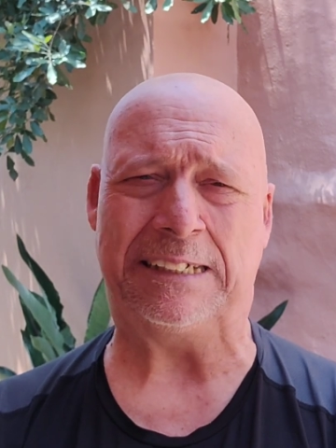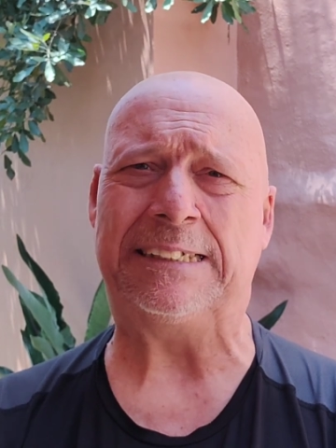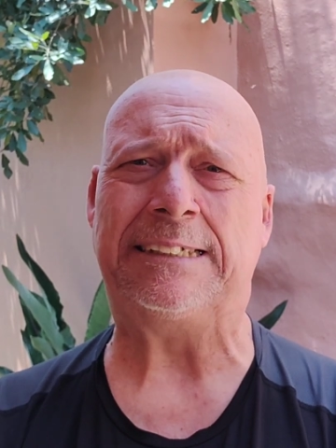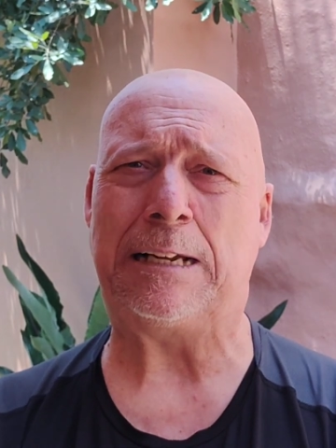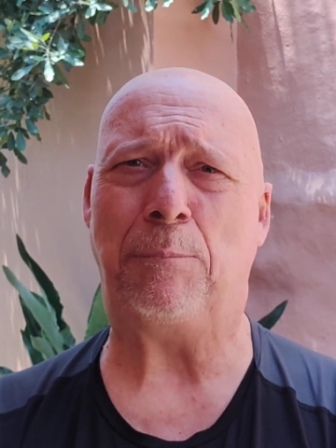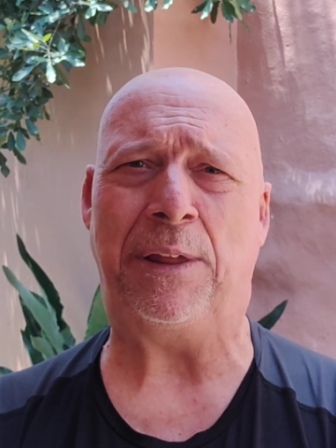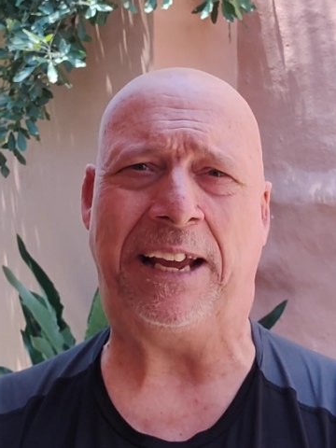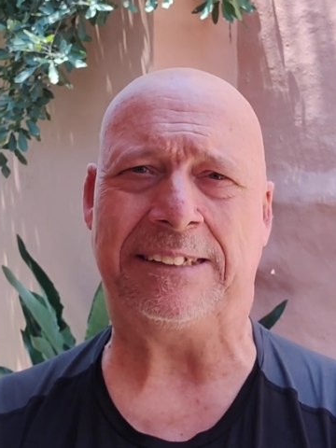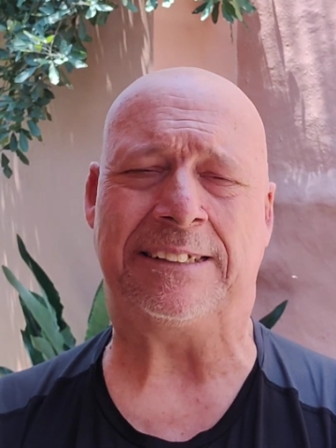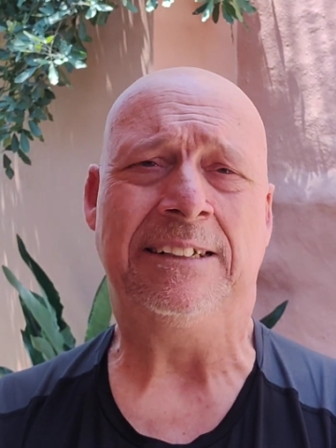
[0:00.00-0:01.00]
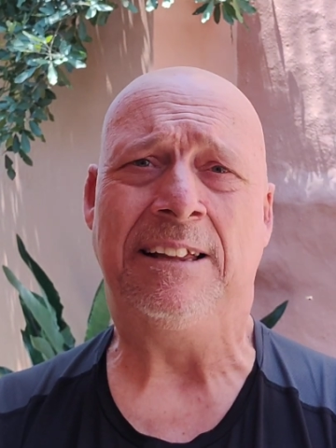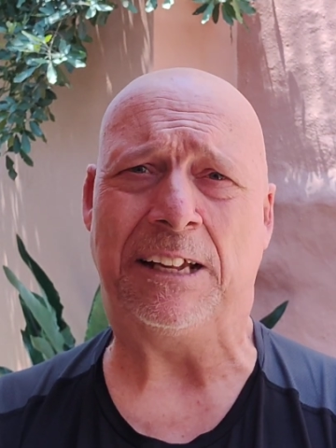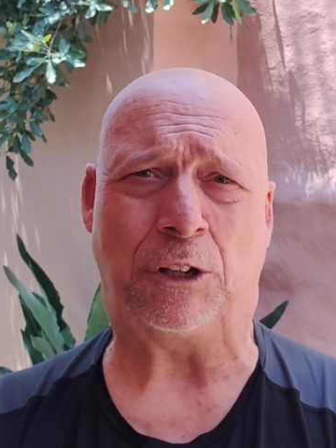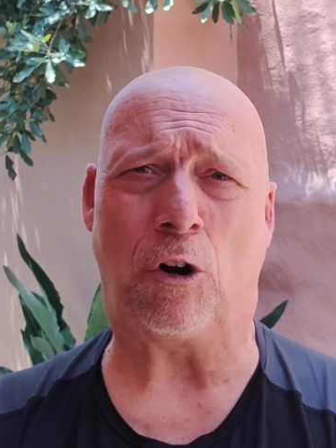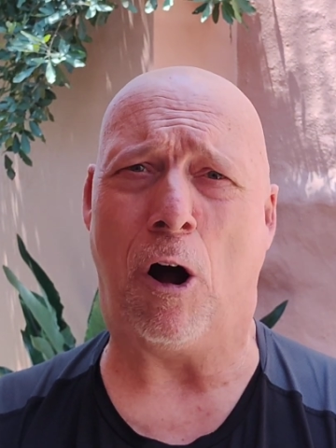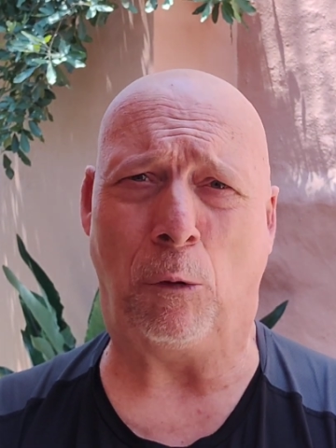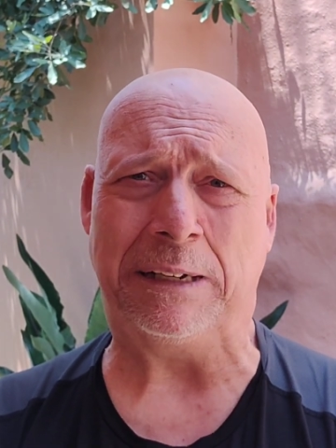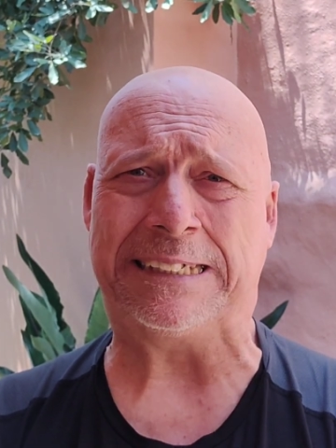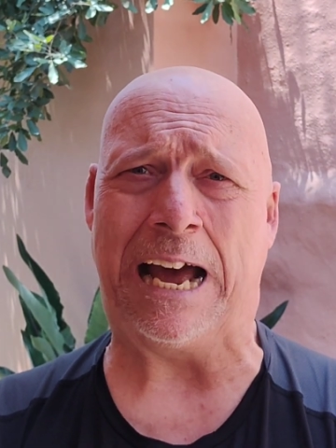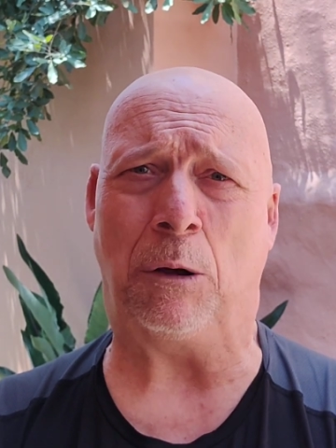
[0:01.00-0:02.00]
It isn't something that they're
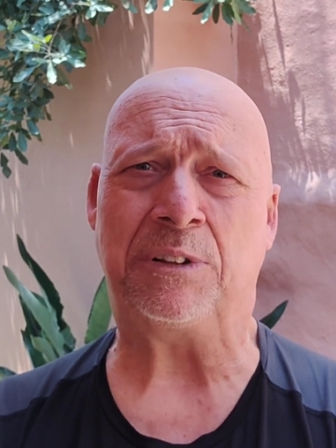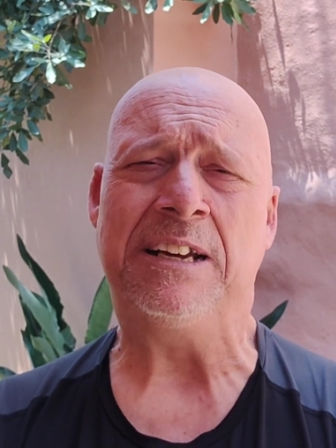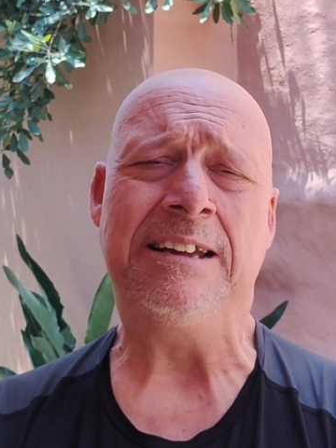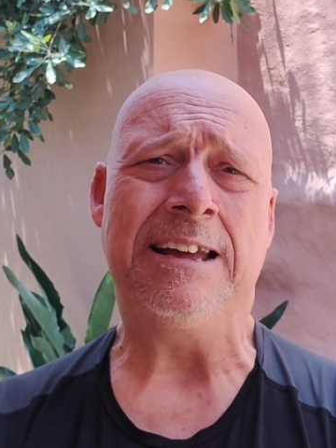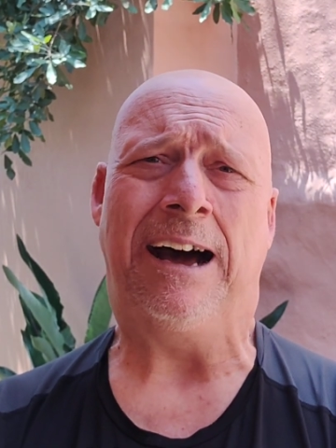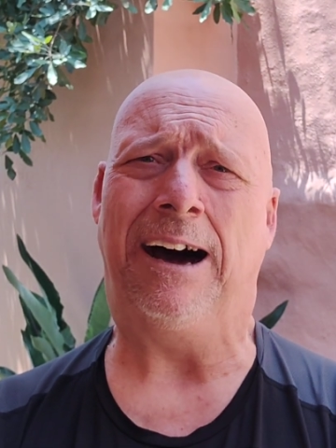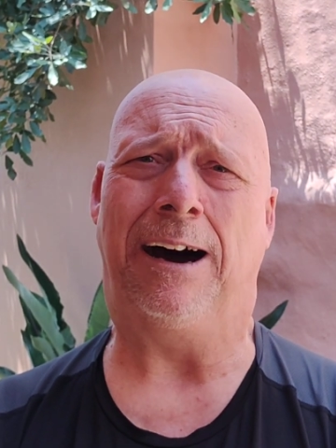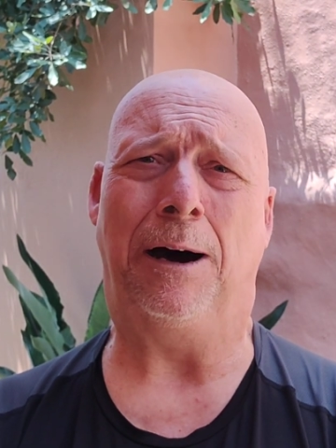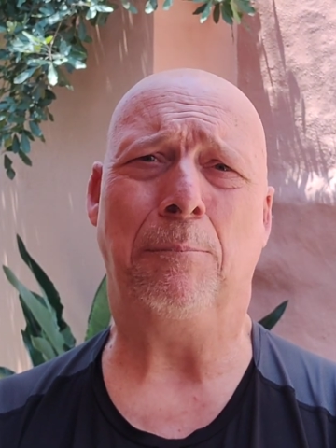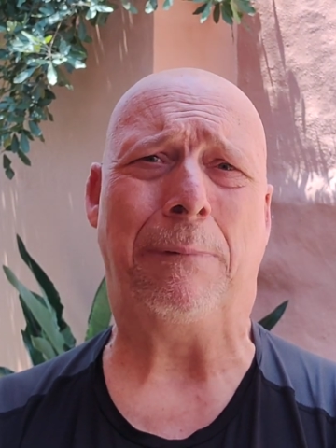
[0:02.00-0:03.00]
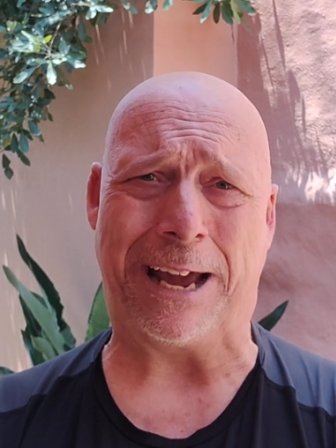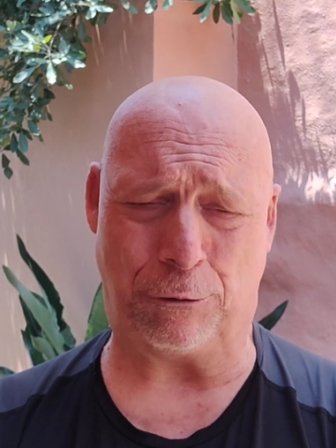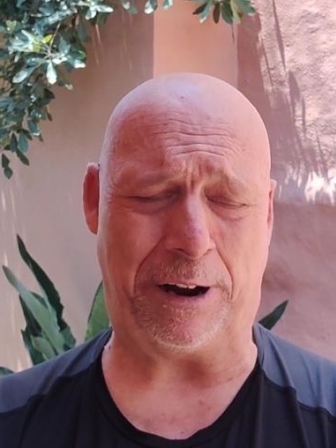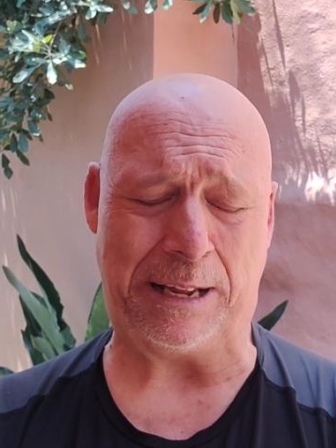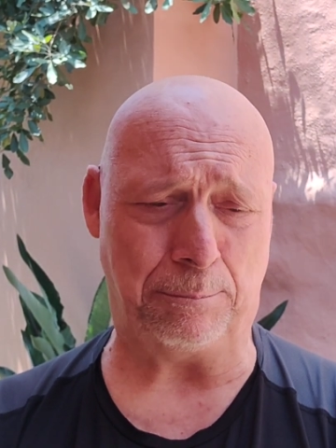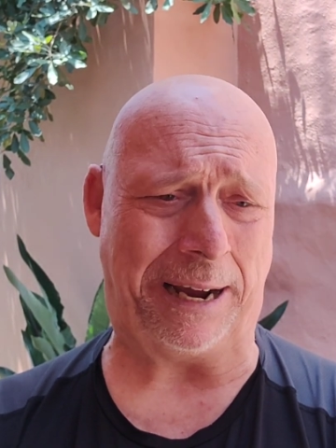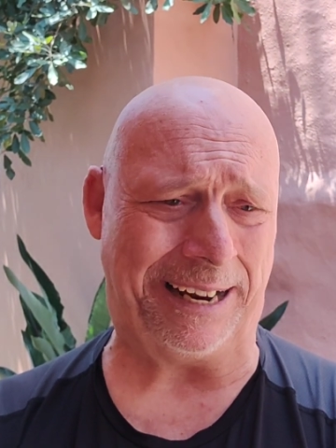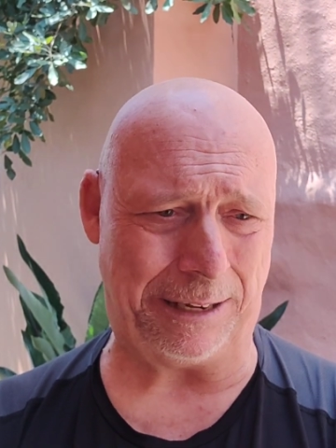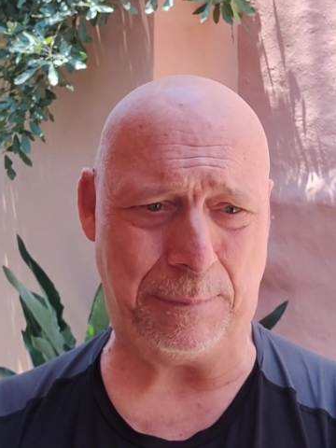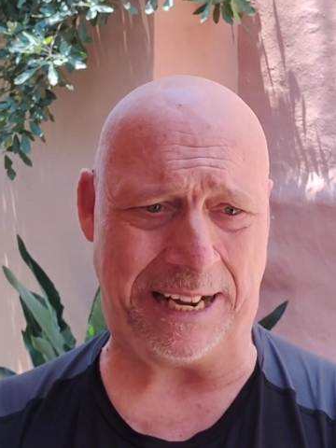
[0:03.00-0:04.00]
always out migrating by
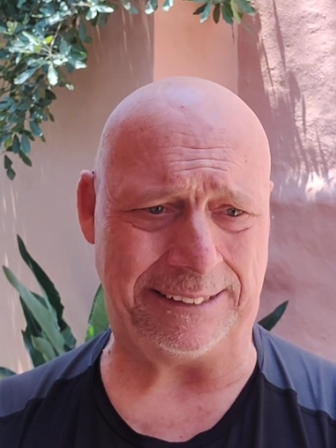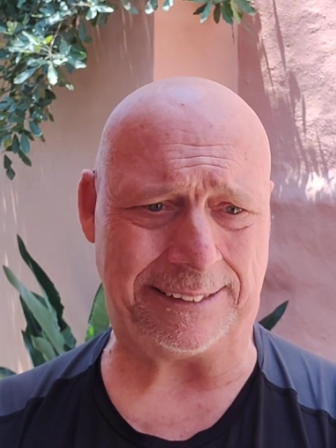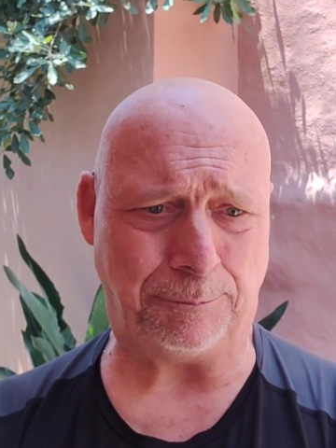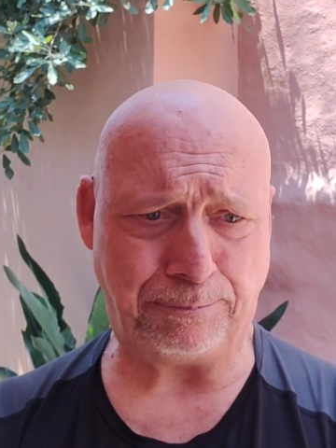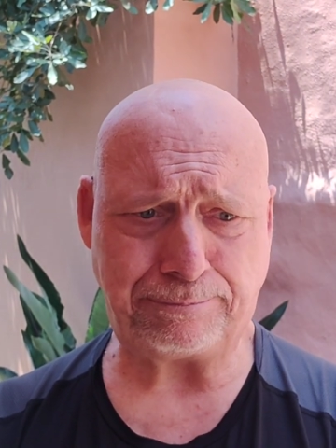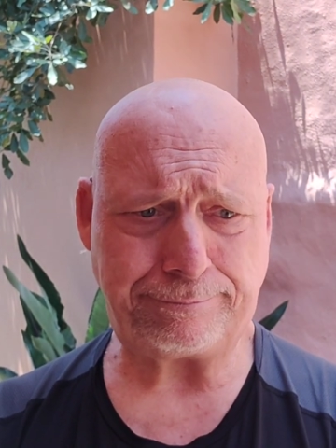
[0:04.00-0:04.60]
any means.